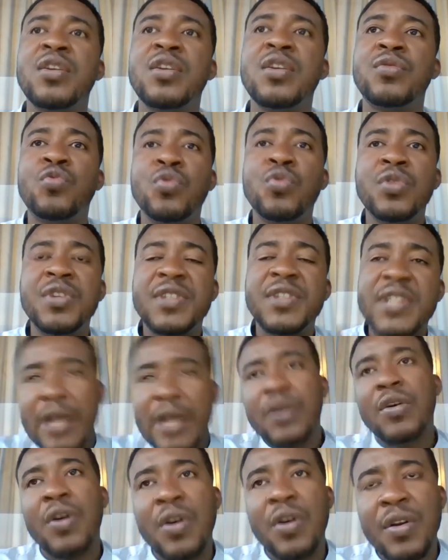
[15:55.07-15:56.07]
could take
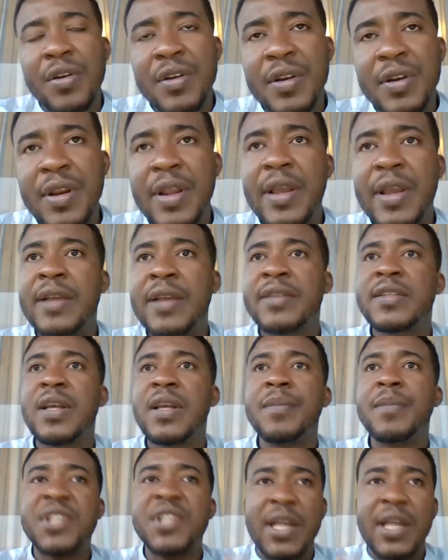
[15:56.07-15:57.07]
on
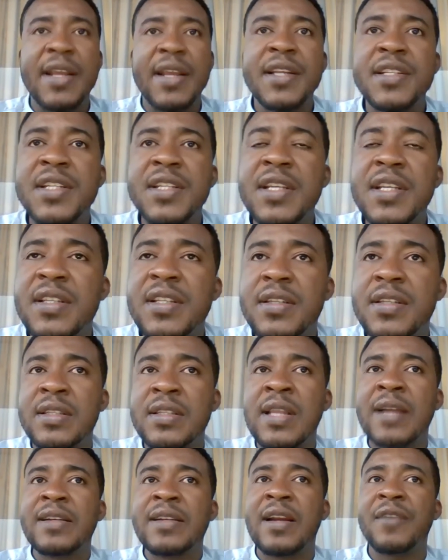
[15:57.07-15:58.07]
some challenges
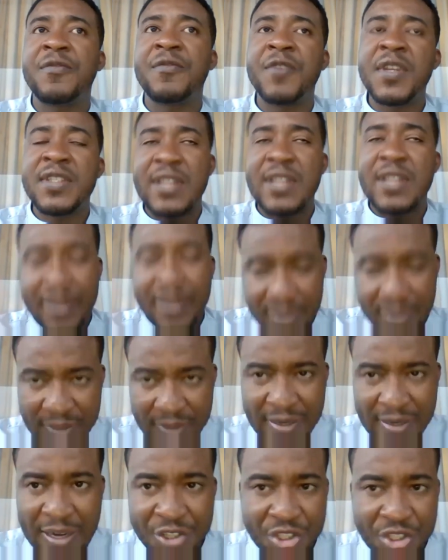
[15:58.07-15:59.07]
that are faced at
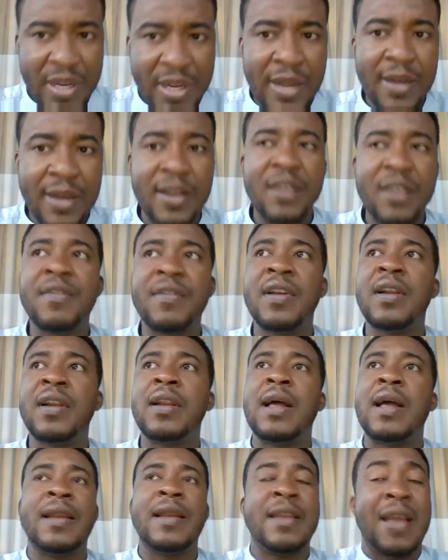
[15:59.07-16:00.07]
national
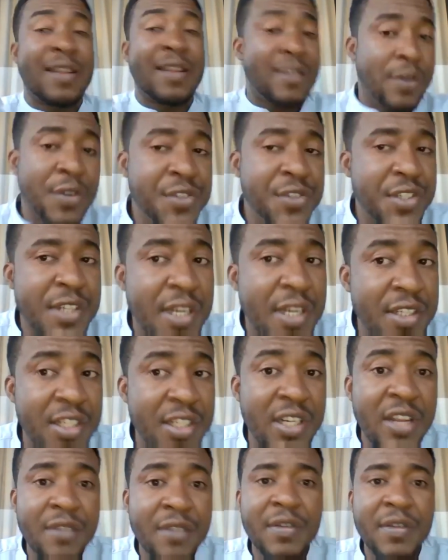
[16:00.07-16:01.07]
level and at
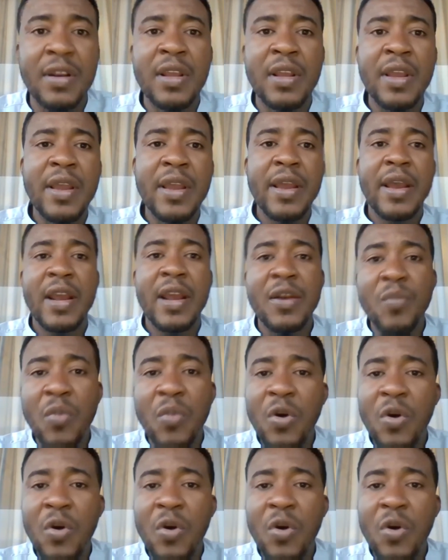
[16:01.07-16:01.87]
continent level. And